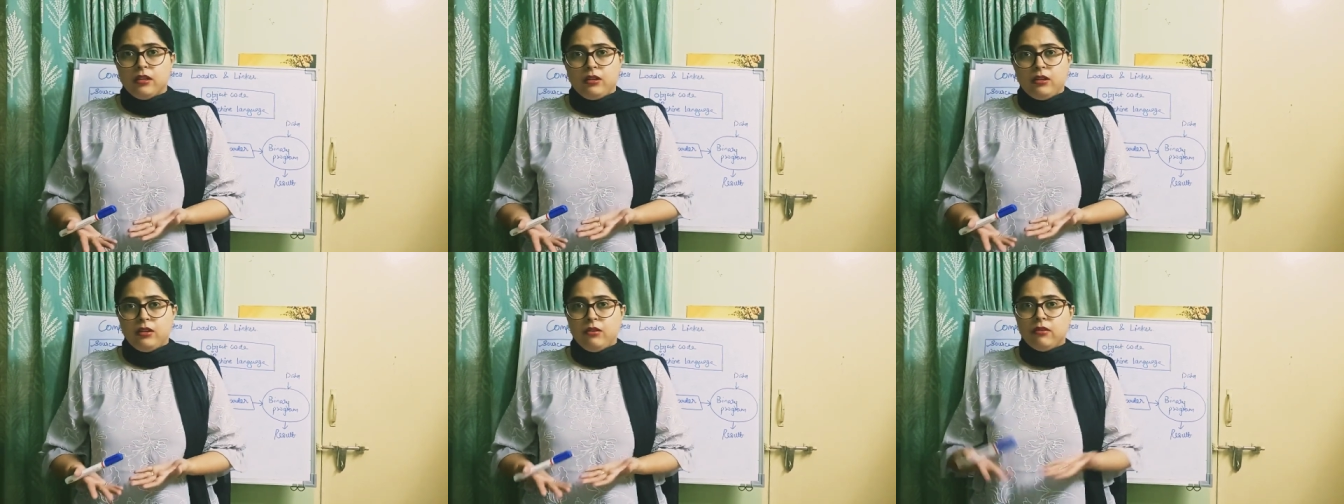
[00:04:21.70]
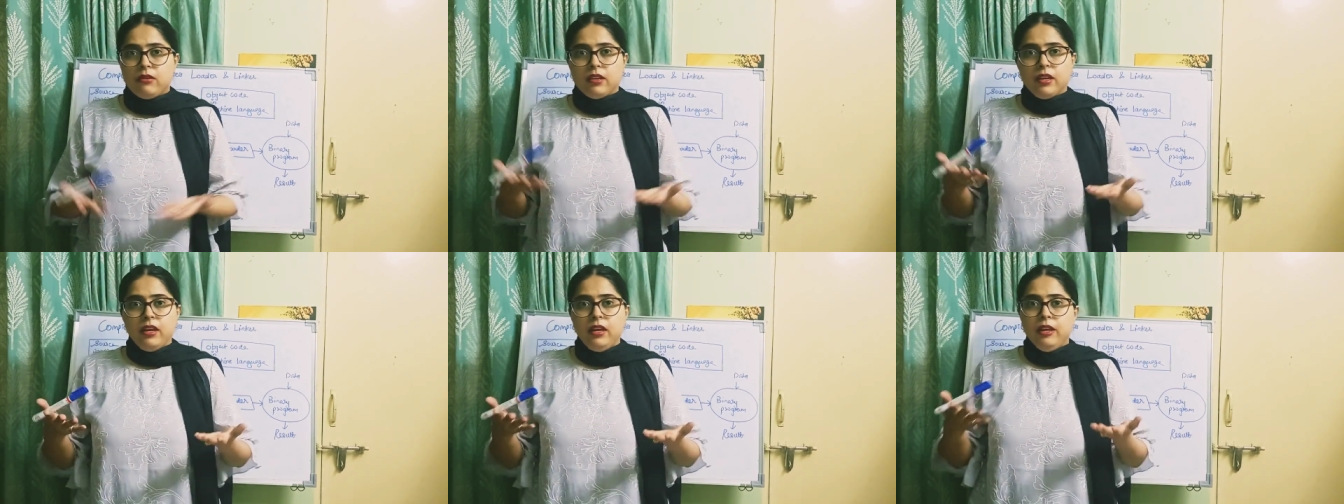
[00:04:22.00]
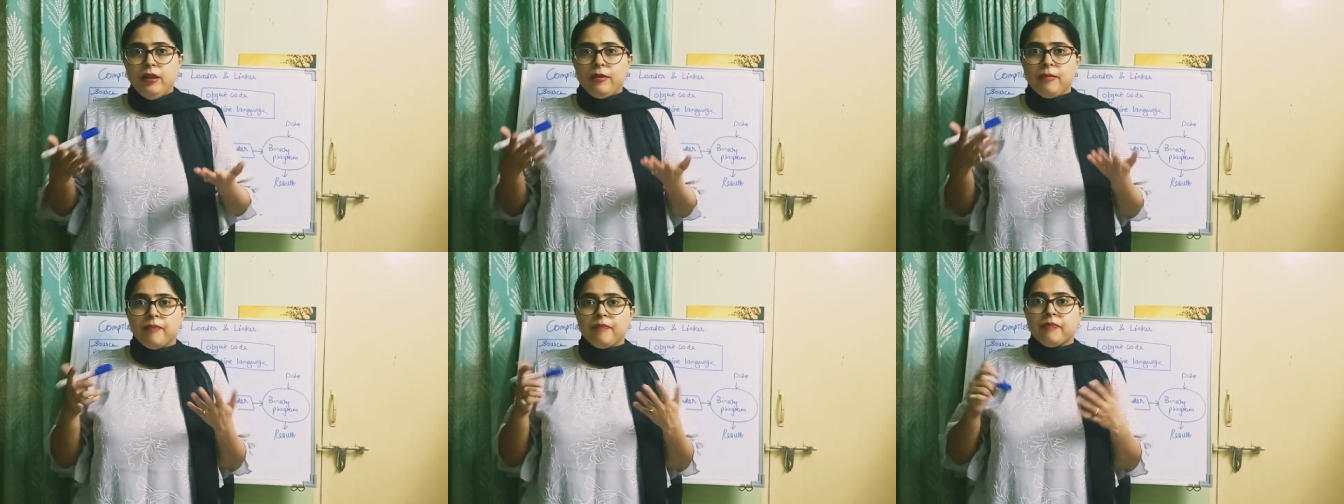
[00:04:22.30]

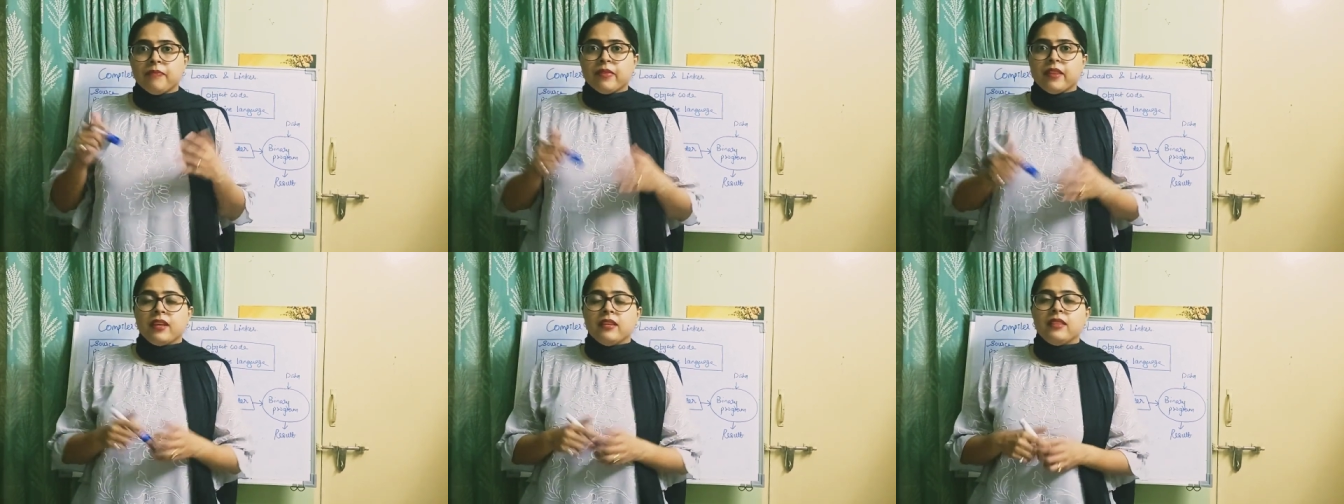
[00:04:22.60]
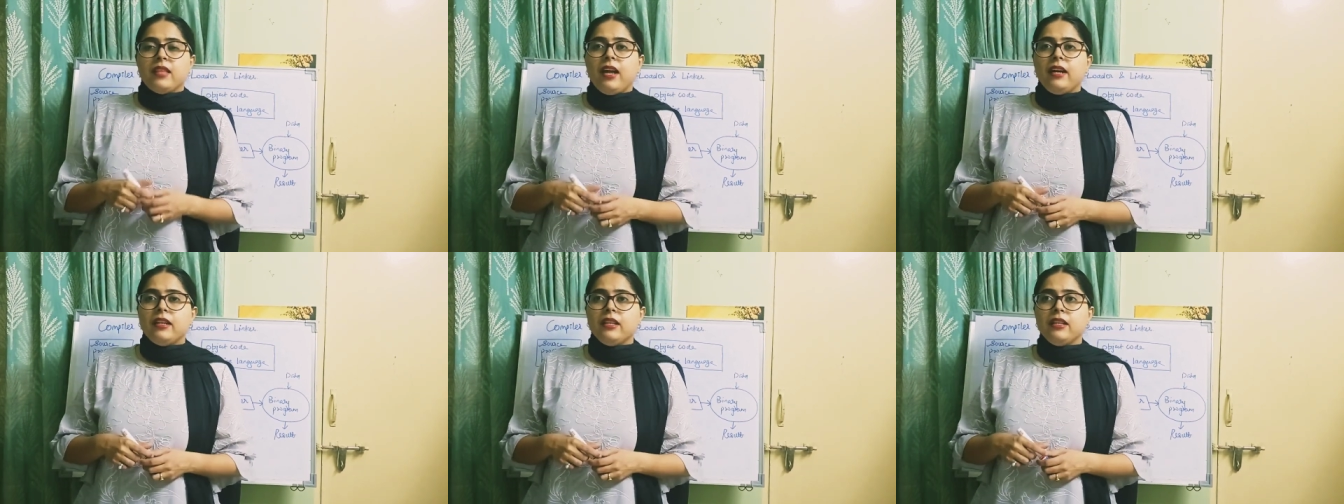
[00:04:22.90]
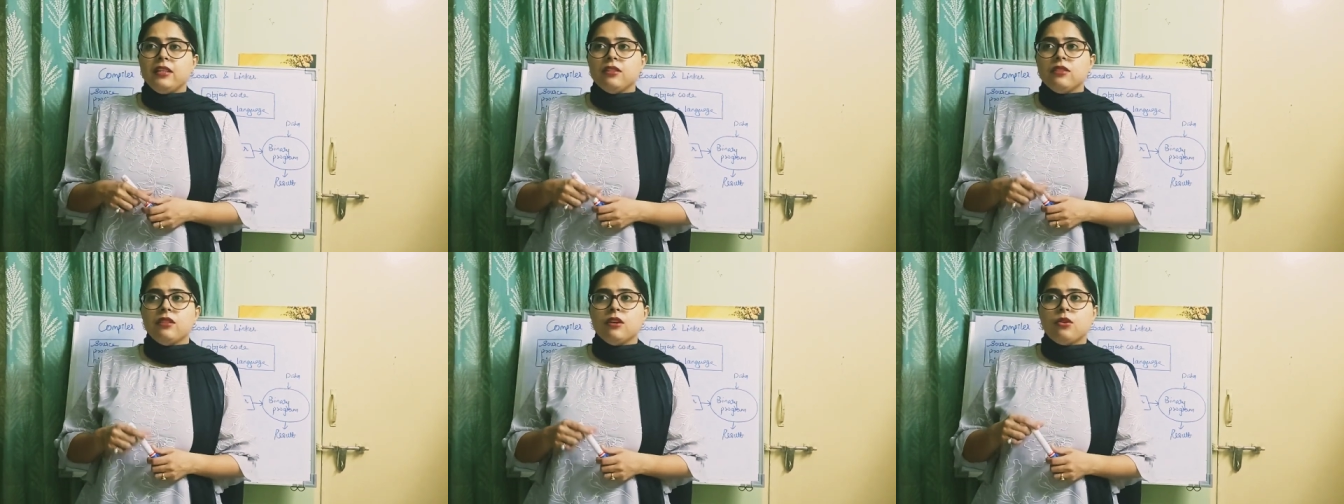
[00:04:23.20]
Okay, that
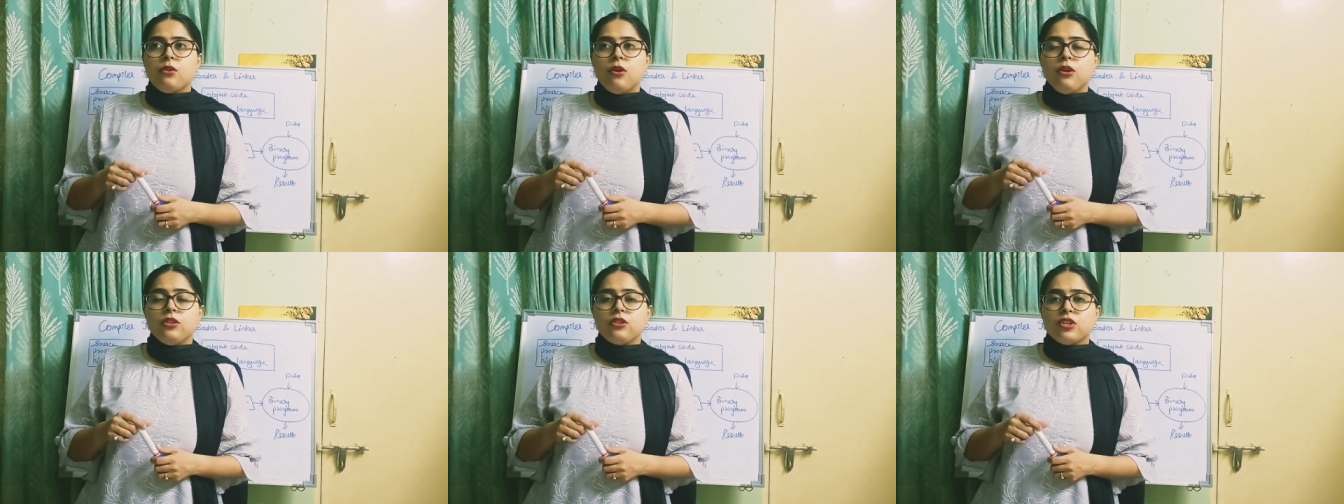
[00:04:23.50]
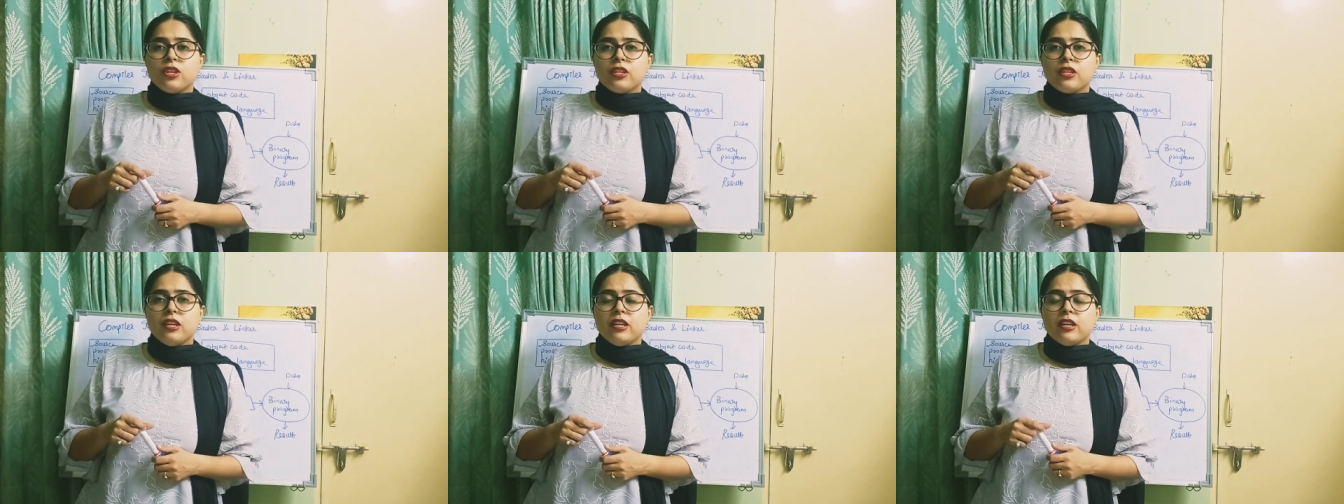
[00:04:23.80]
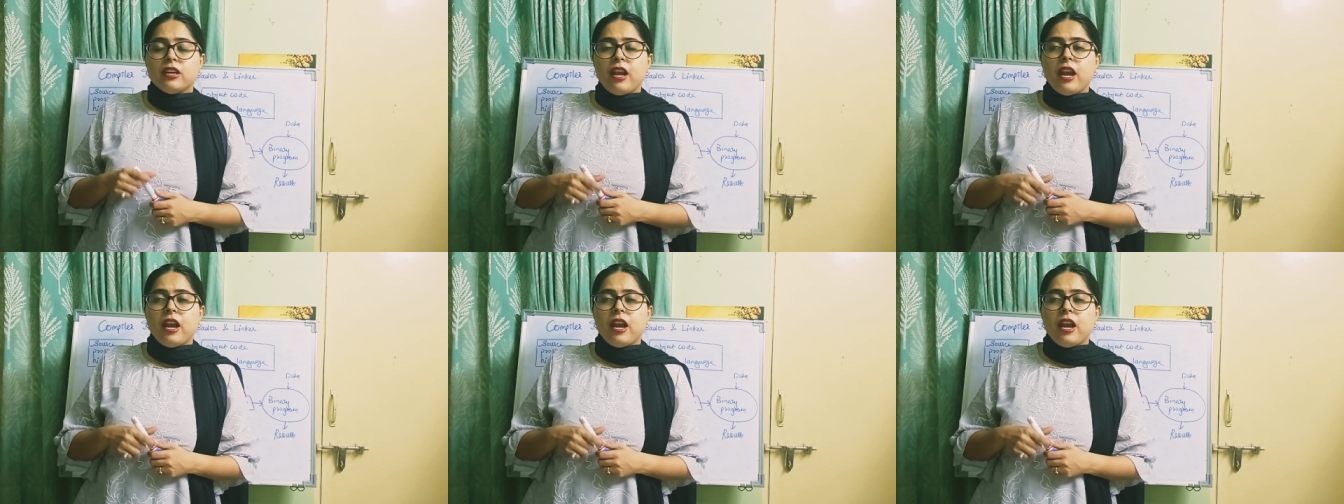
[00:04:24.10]
is the code generator,